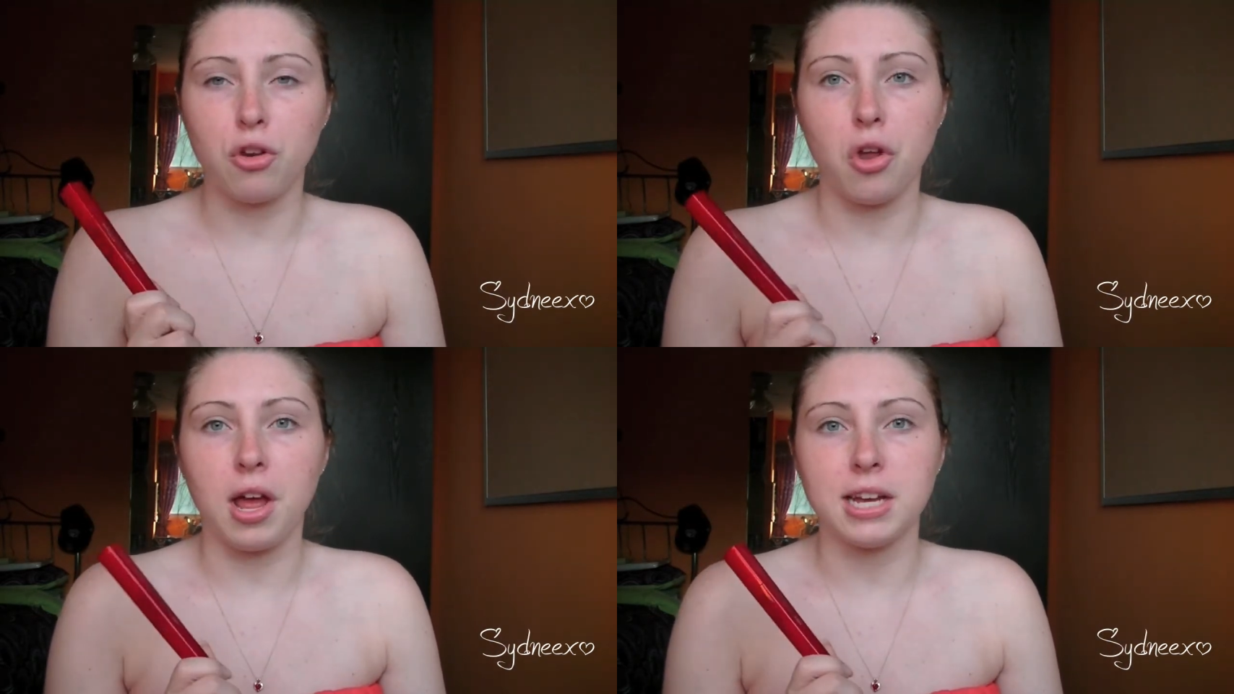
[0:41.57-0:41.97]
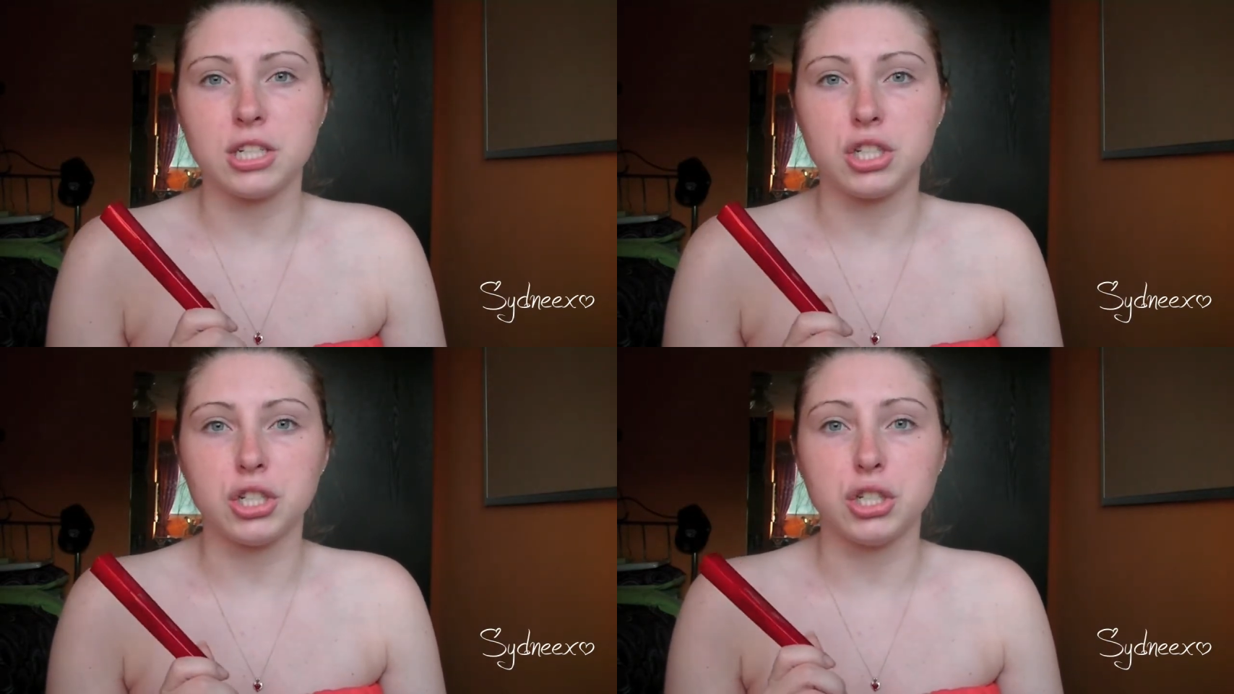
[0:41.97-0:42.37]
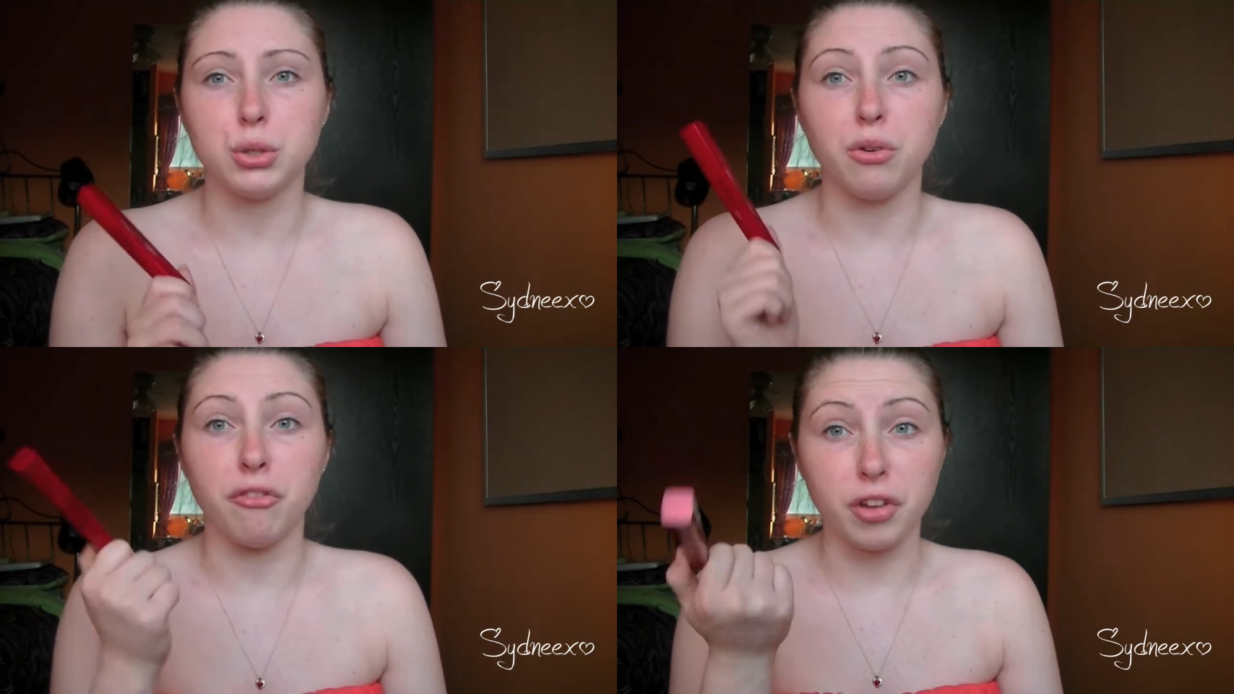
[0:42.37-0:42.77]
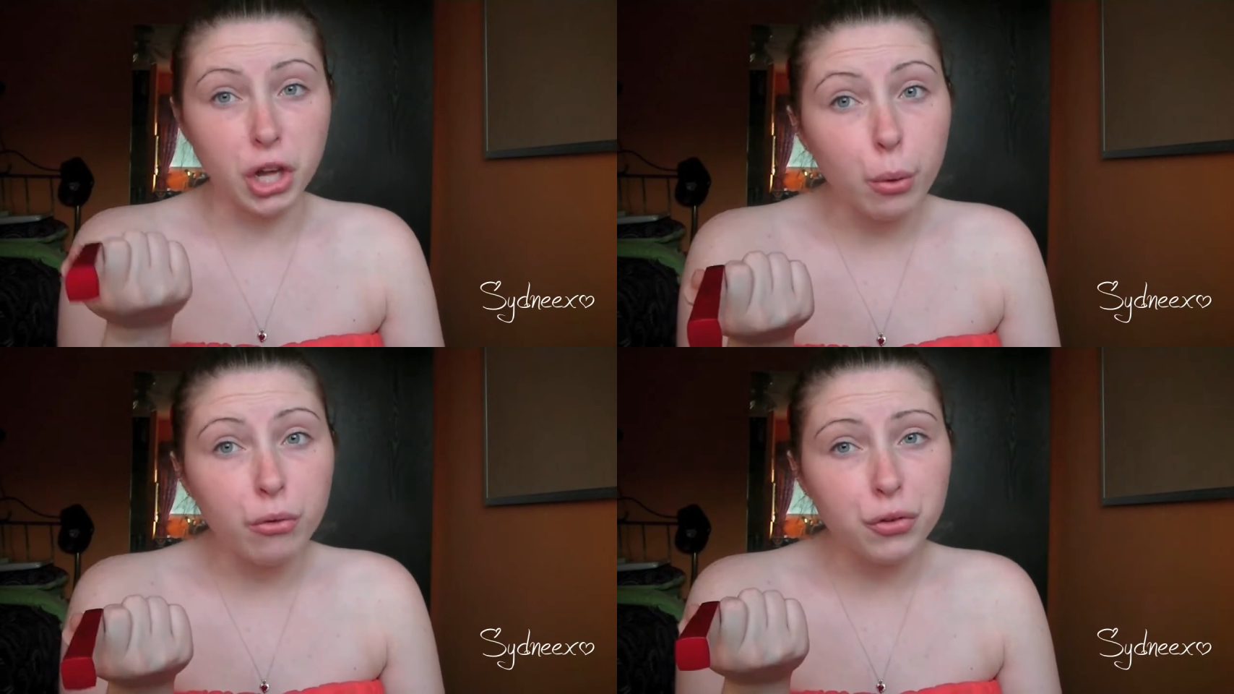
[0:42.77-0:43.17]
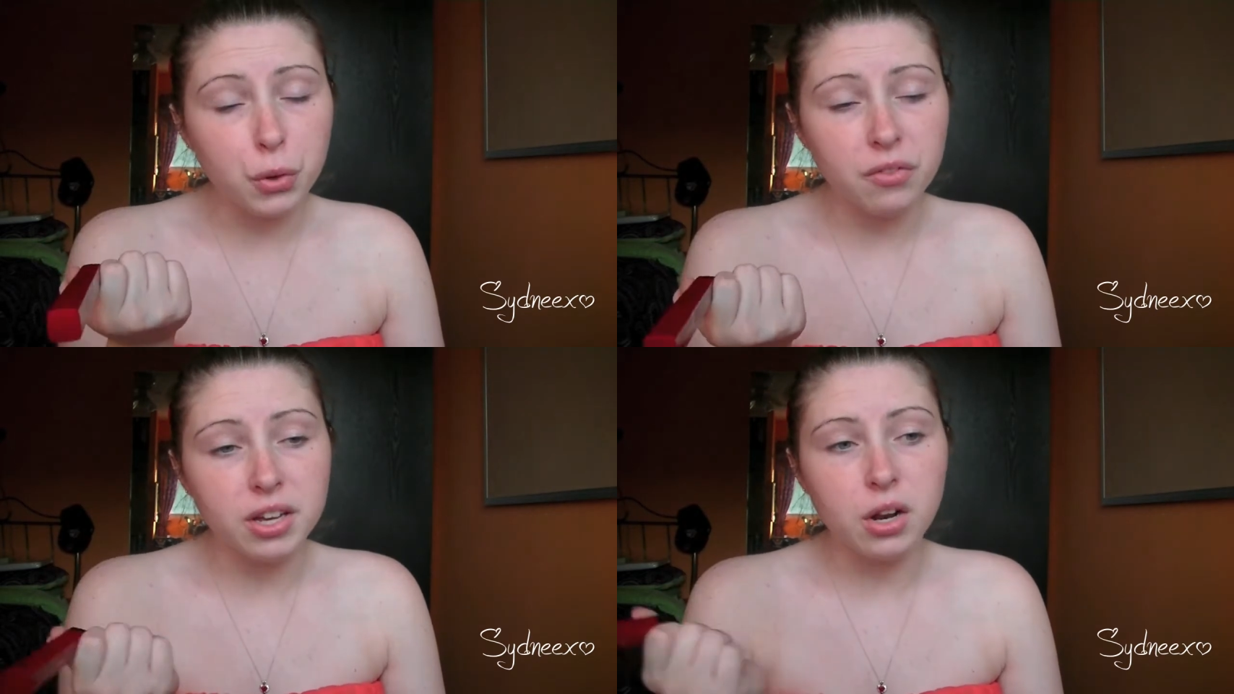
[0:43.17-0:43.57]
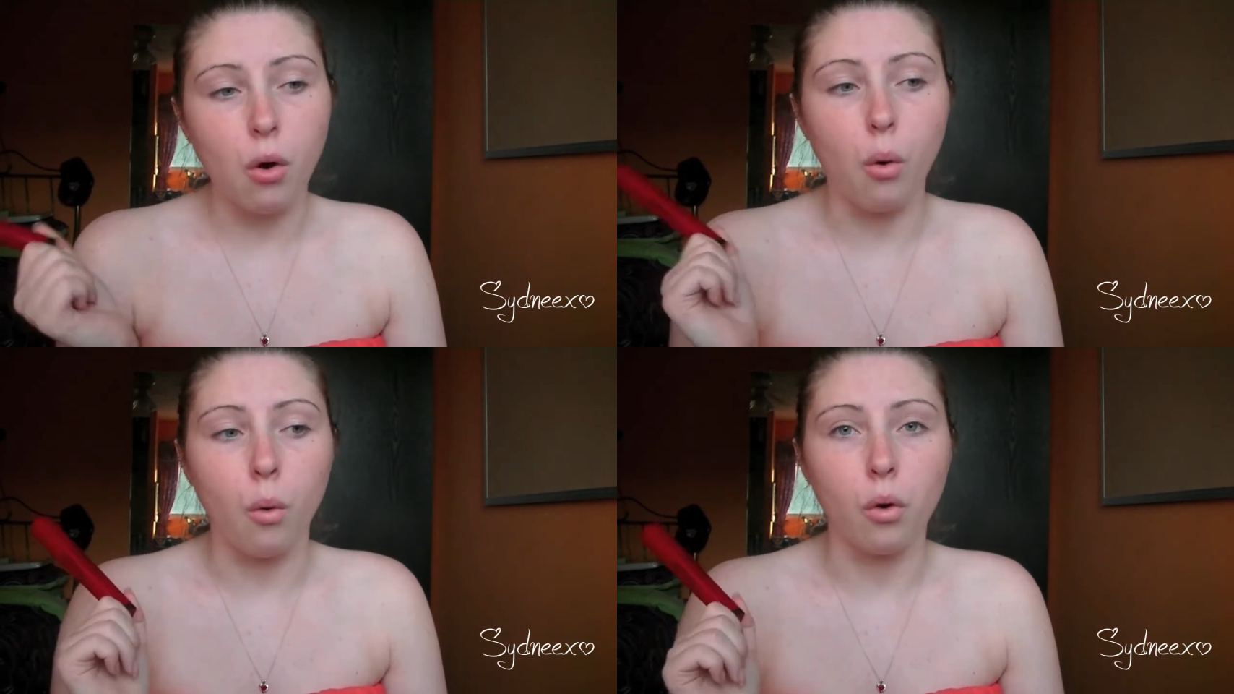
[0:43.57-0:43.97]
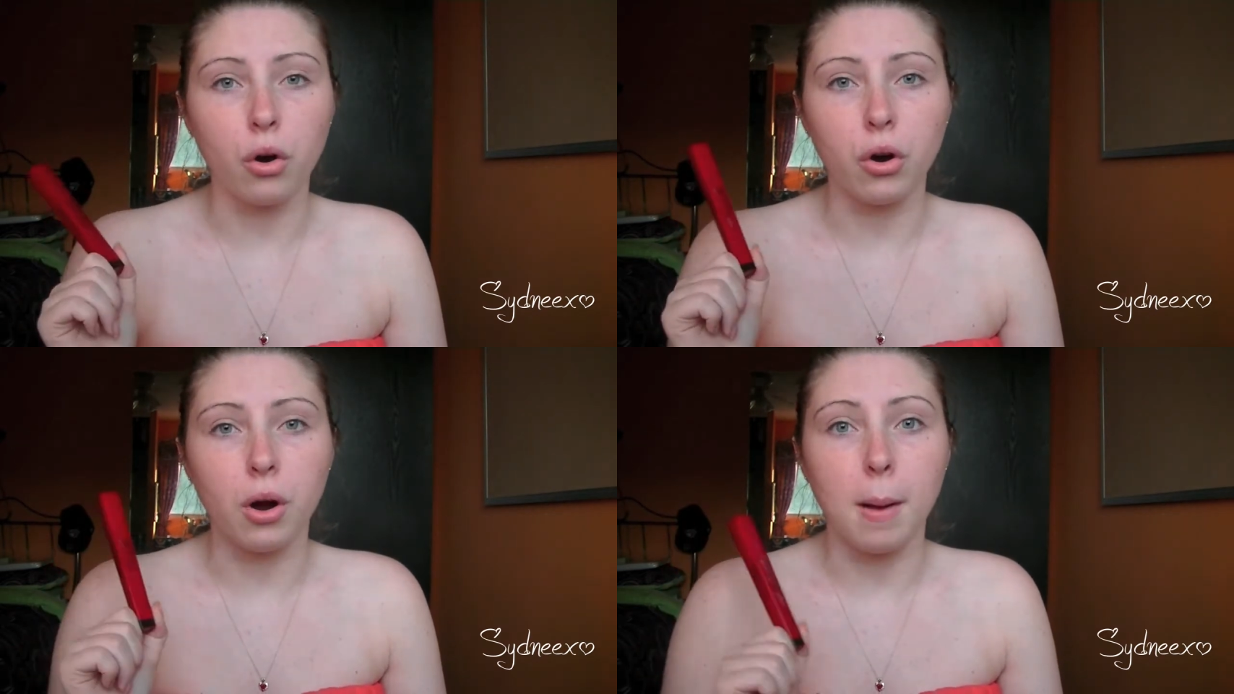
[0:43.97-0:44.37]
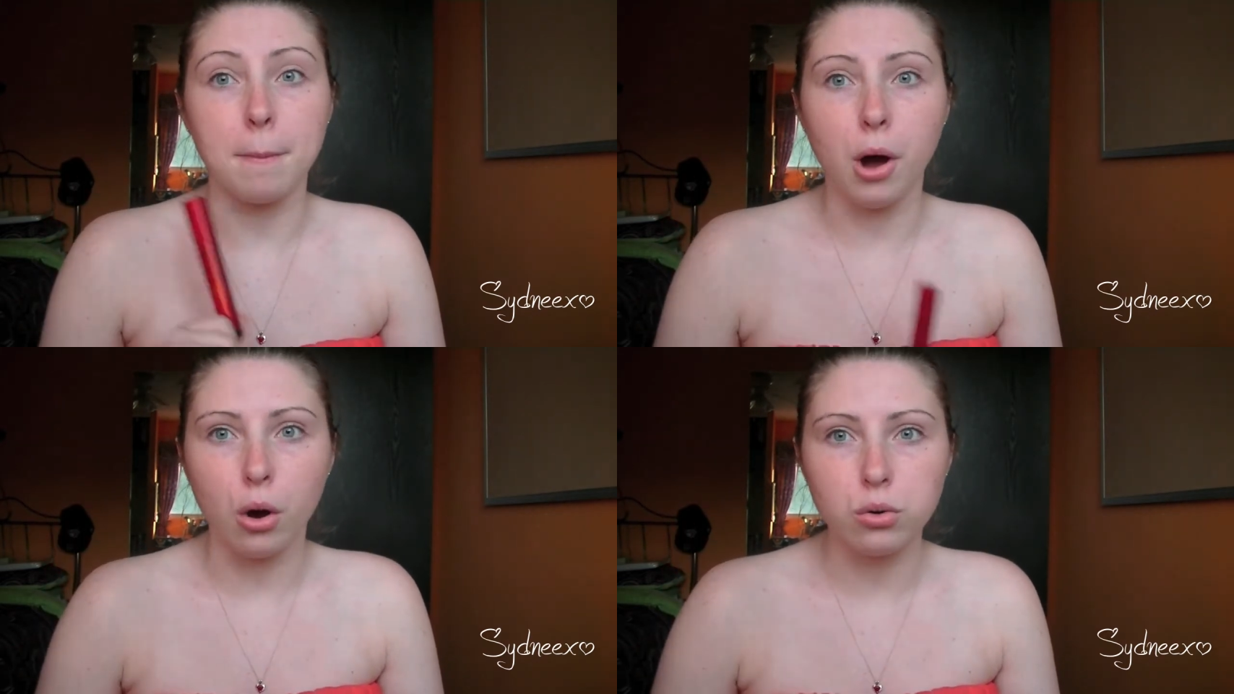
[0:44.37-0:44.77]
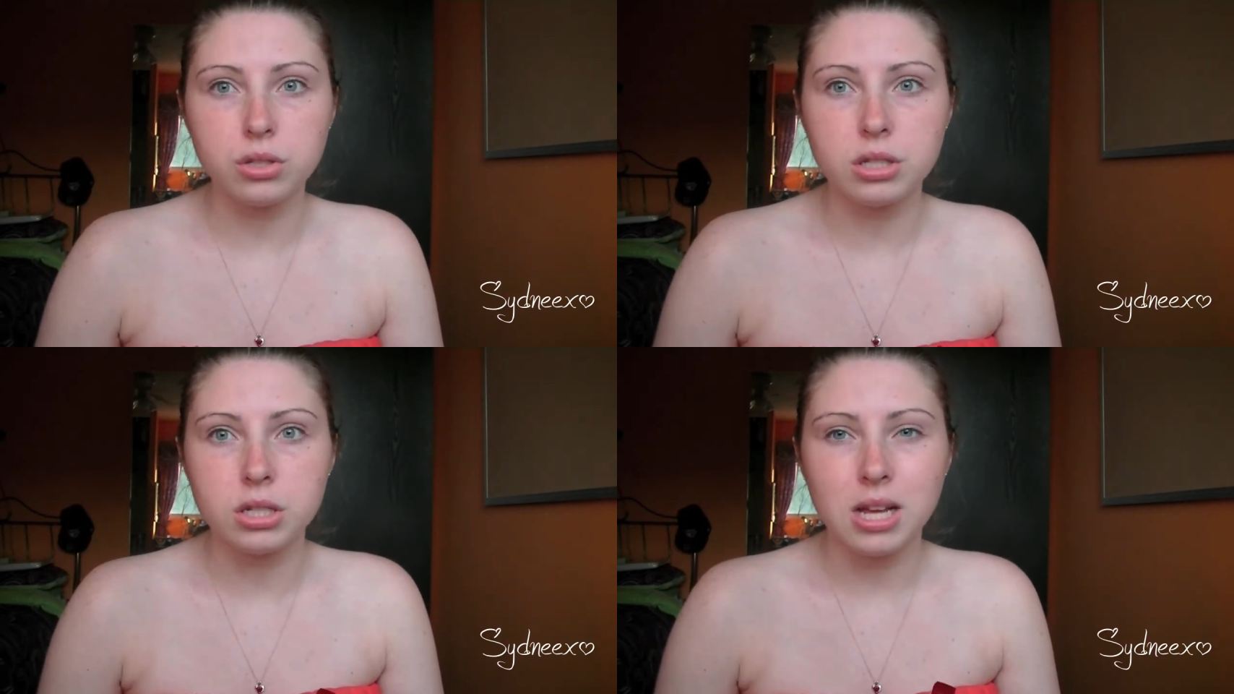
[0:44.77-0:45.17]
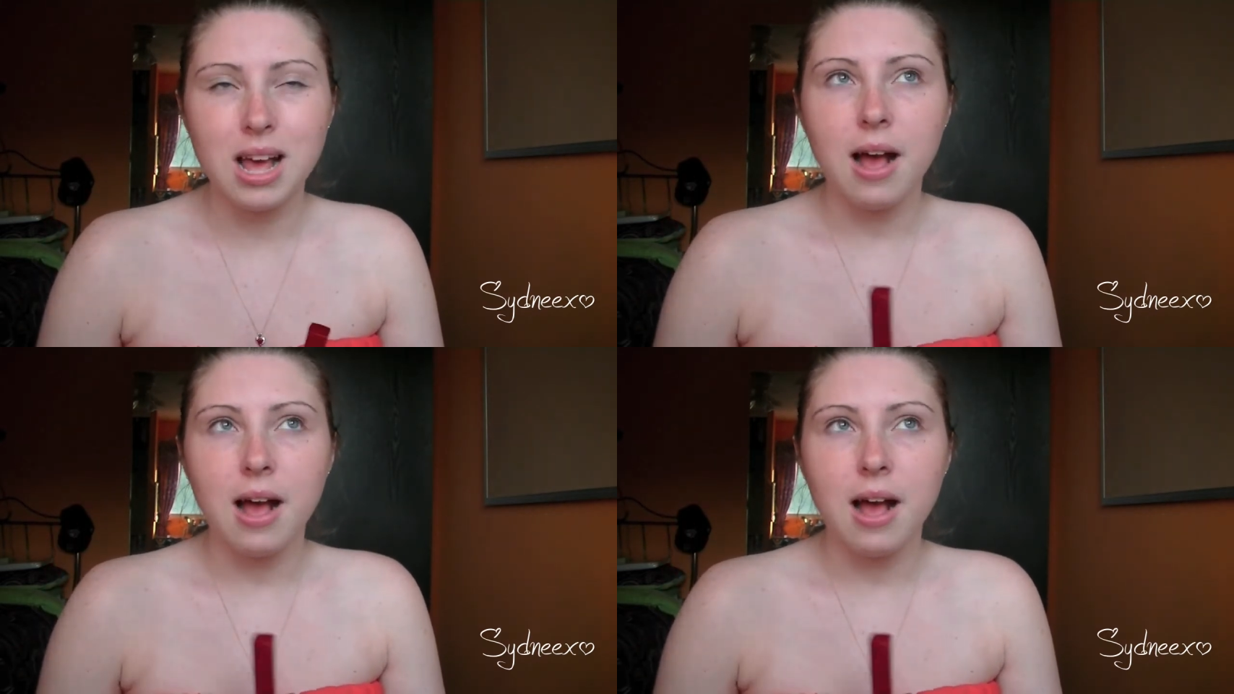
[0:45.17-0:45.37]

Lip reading: or not I should do a video review of it or a post.